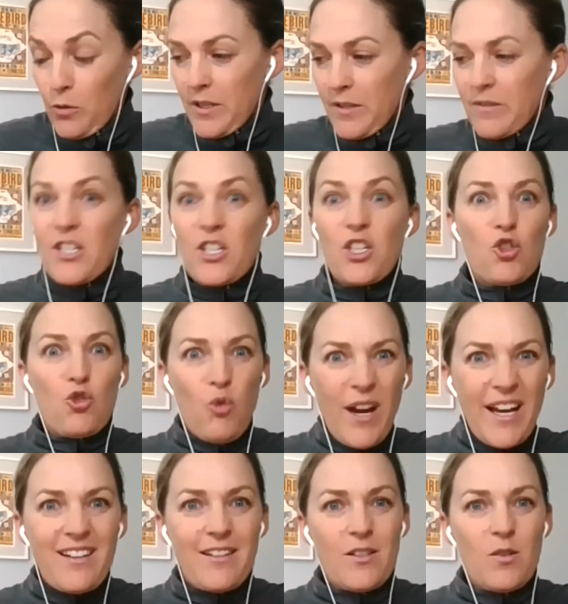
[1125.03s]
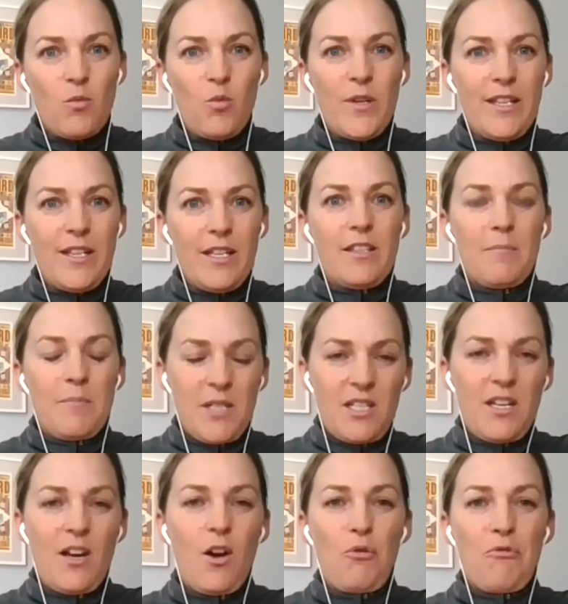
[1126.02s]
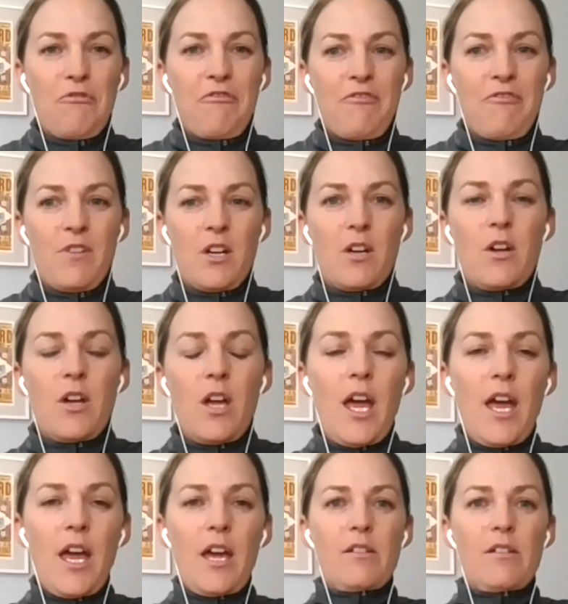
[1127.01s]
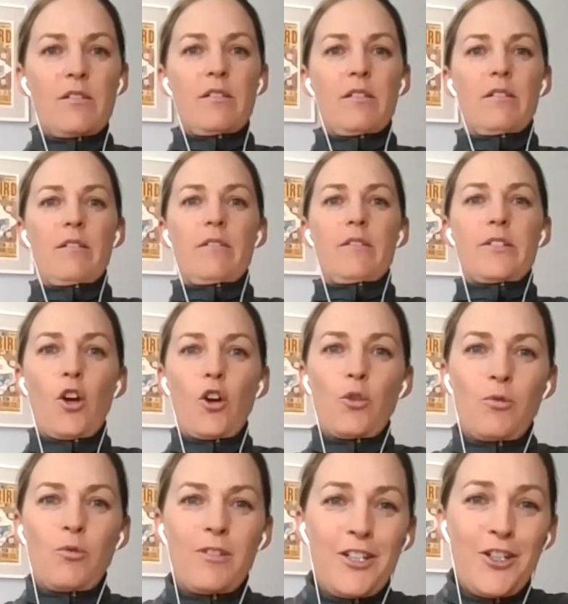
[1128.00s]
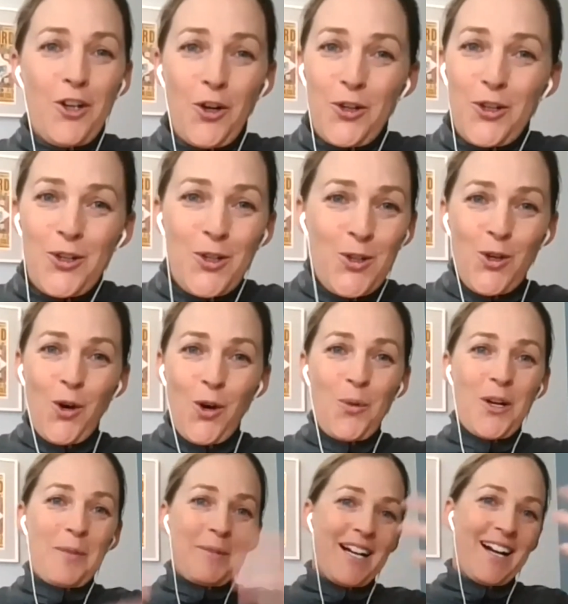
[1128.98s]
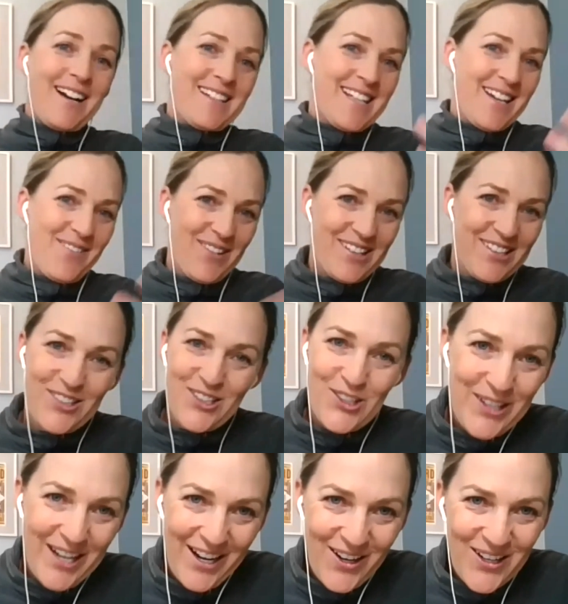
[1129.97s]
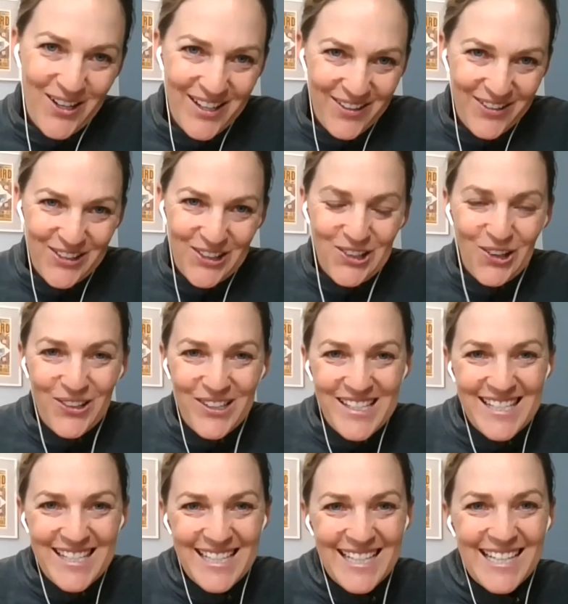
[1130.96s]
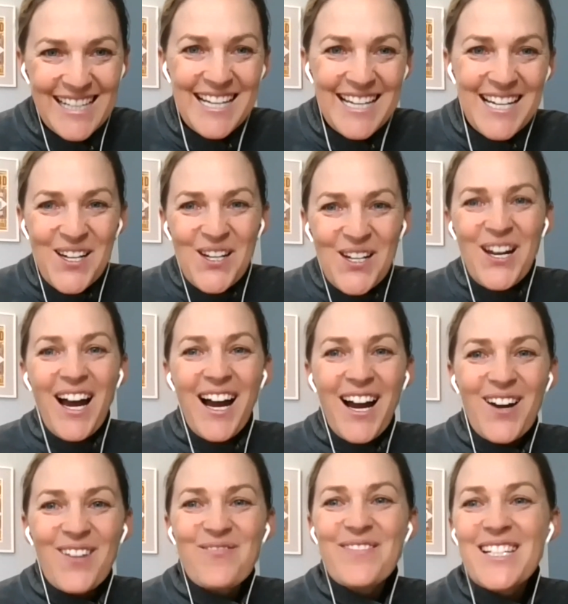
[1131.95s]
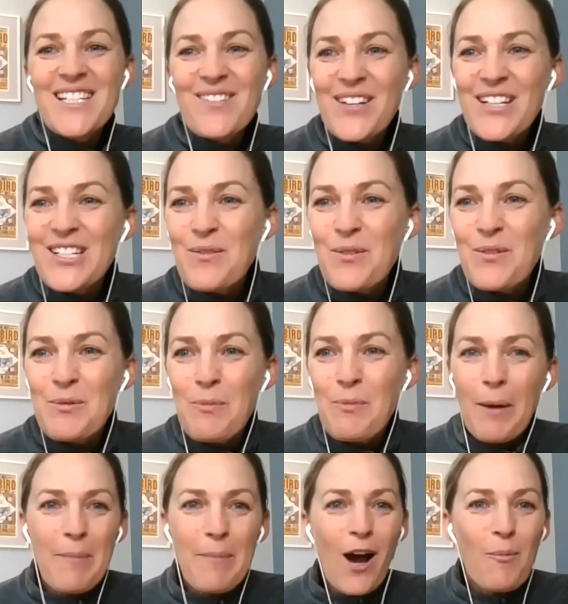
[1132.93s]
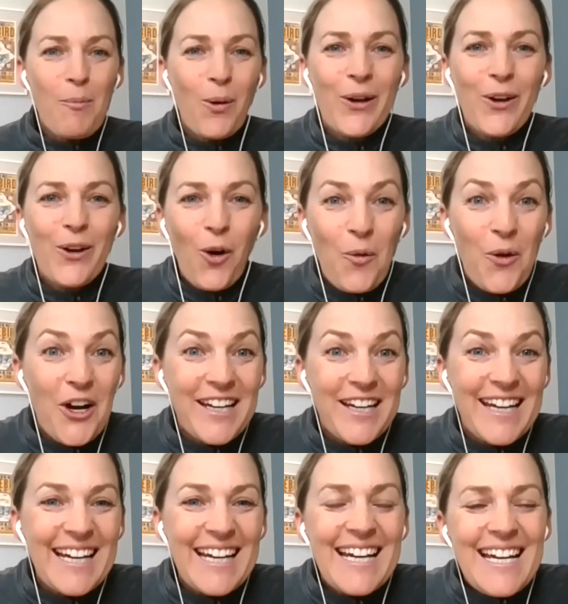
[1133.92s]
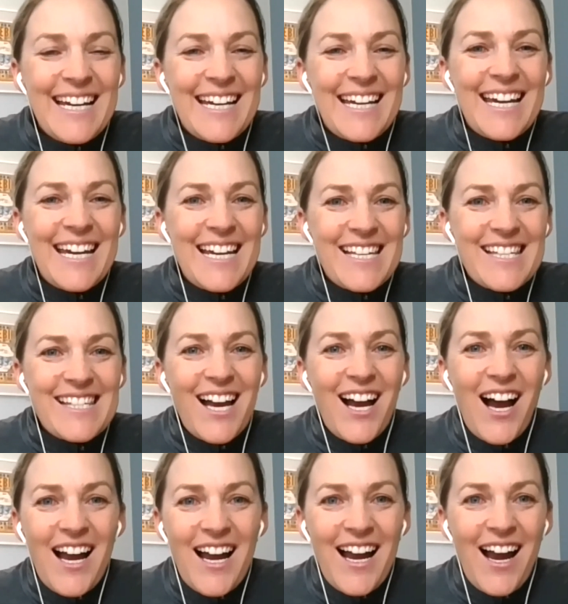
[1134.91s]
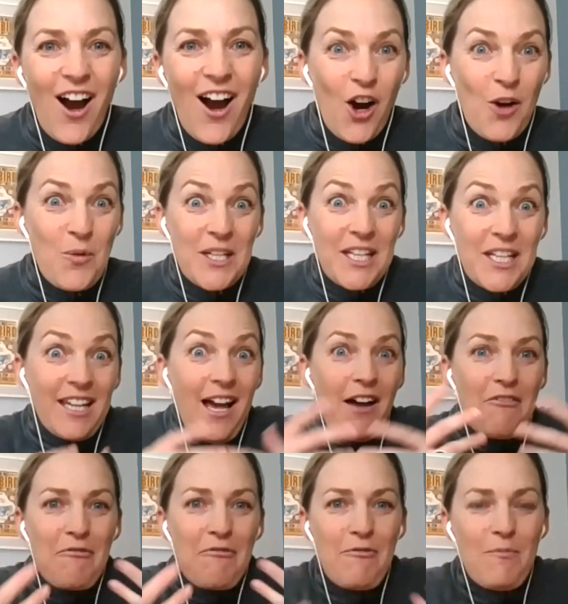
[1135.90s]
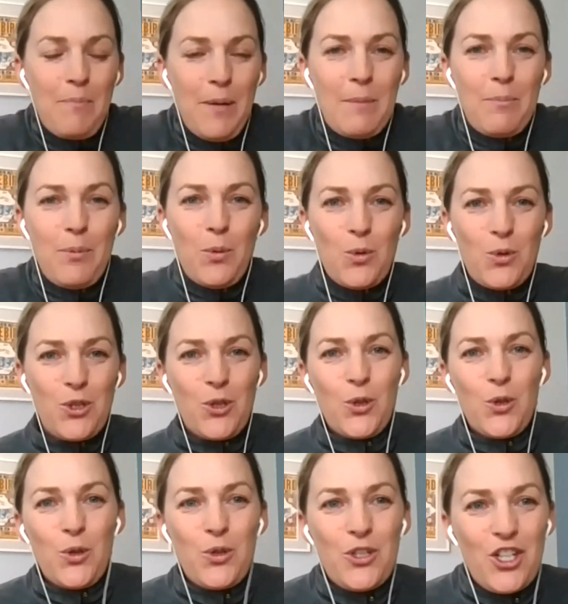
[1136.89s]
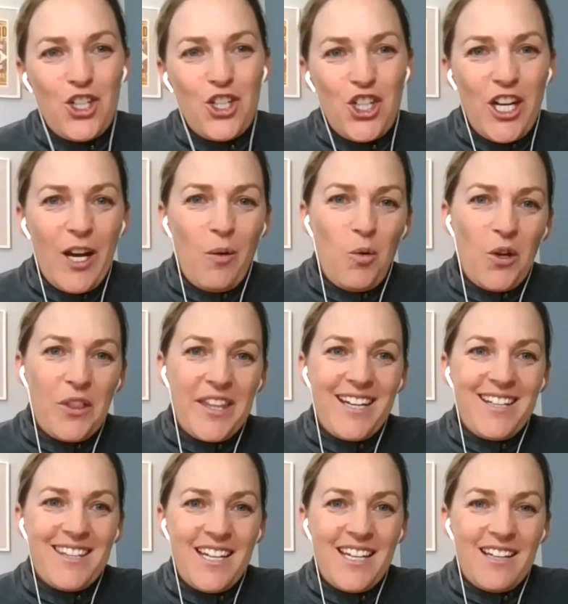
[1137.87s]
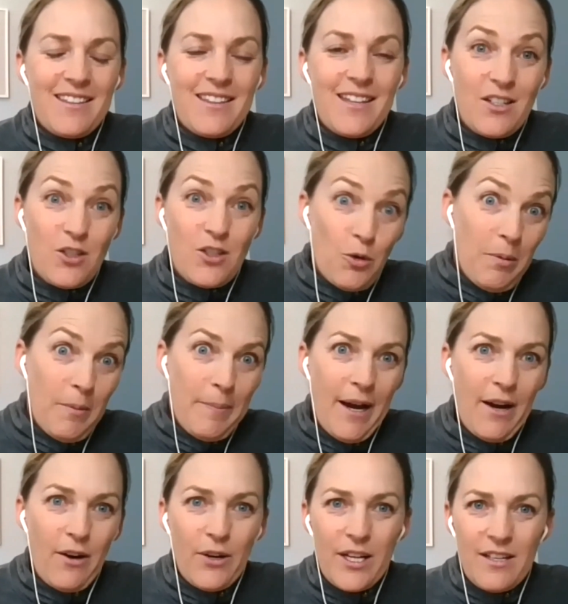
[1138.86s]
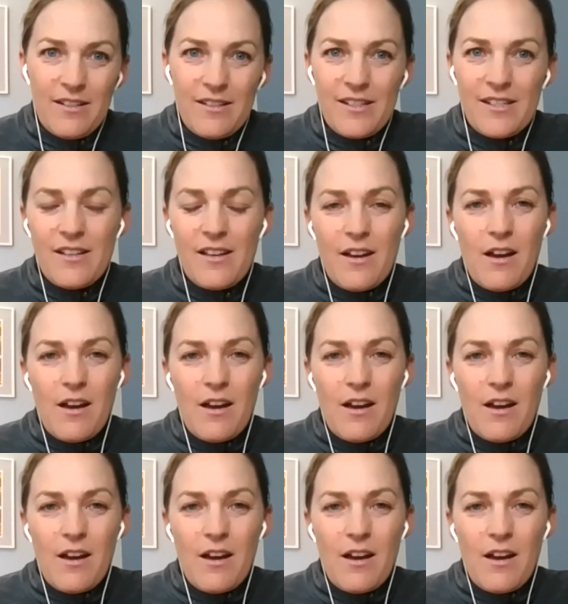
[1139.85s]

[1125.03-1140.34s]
the strengths within themselves. And so where I'm going to ask everyone to do now, of course, especially with my PowerPoint not working, is I would love people to share what they think their superpower is.